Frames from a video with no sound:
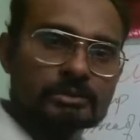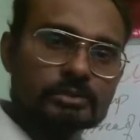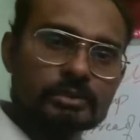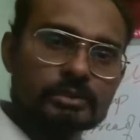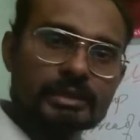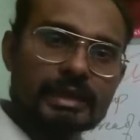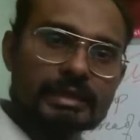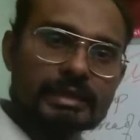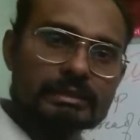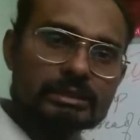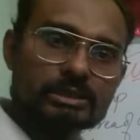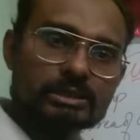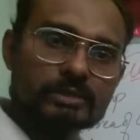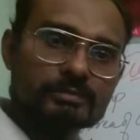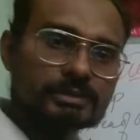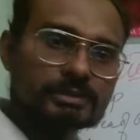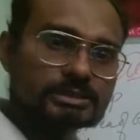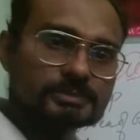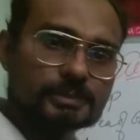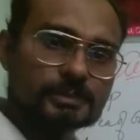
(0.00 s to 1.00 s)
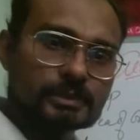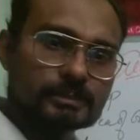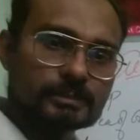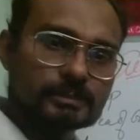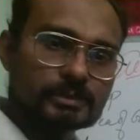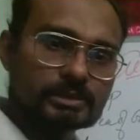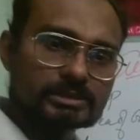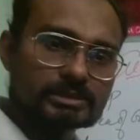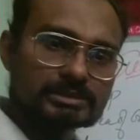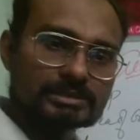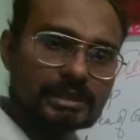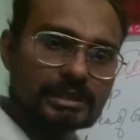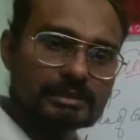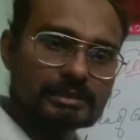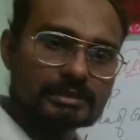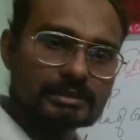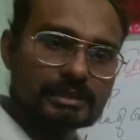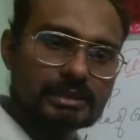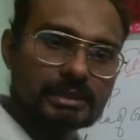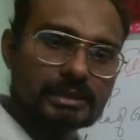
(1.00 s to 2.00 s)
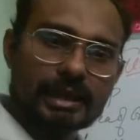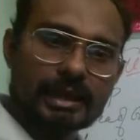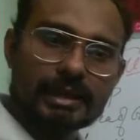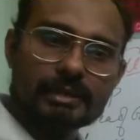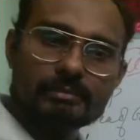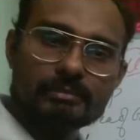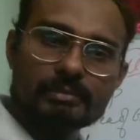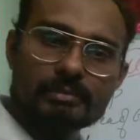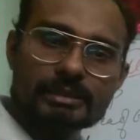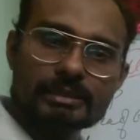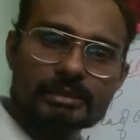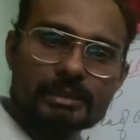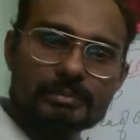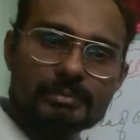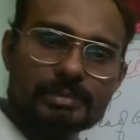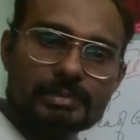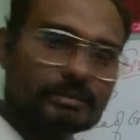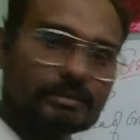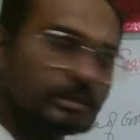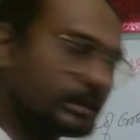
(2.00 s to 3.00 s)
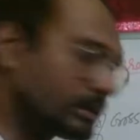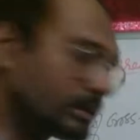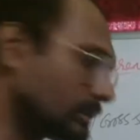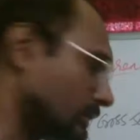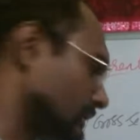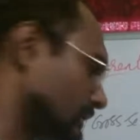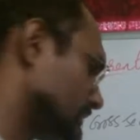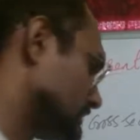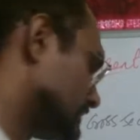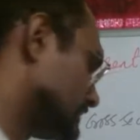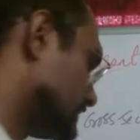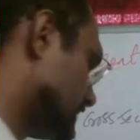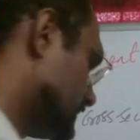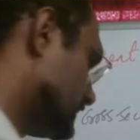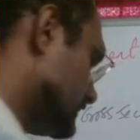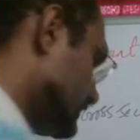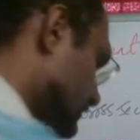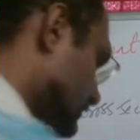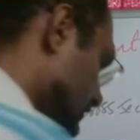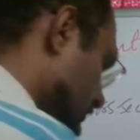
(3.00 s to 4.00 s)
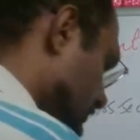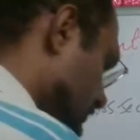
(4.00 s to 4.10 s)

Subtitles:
To get rid of this proportionality, I multiply with a constant.